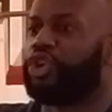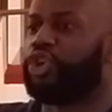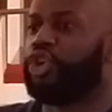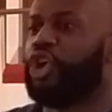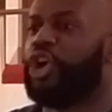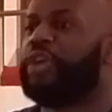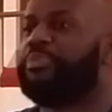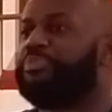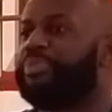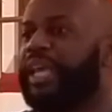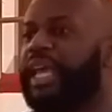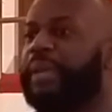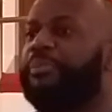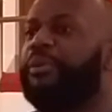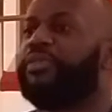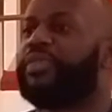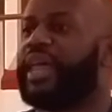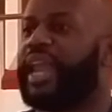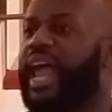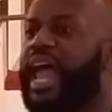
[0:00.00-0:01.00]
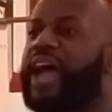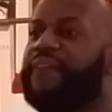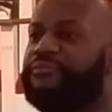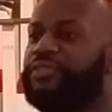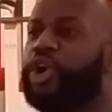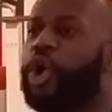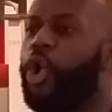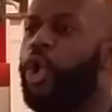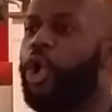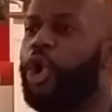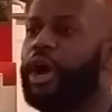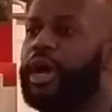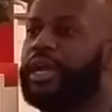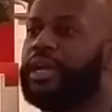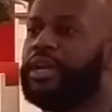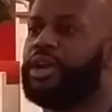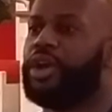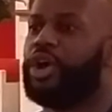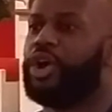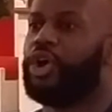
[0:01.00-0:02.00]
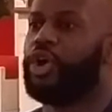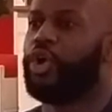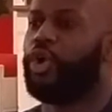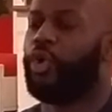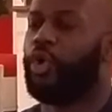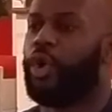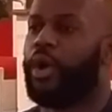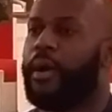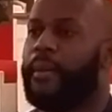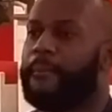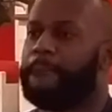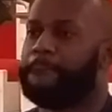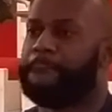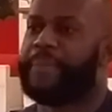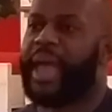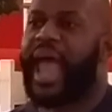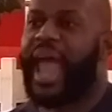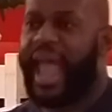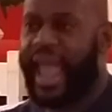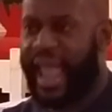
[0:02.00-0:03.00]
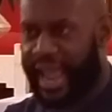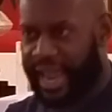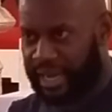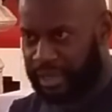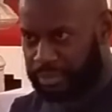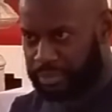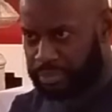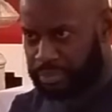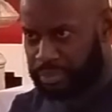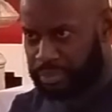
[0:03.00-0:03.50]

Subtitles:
good people that have gone bad,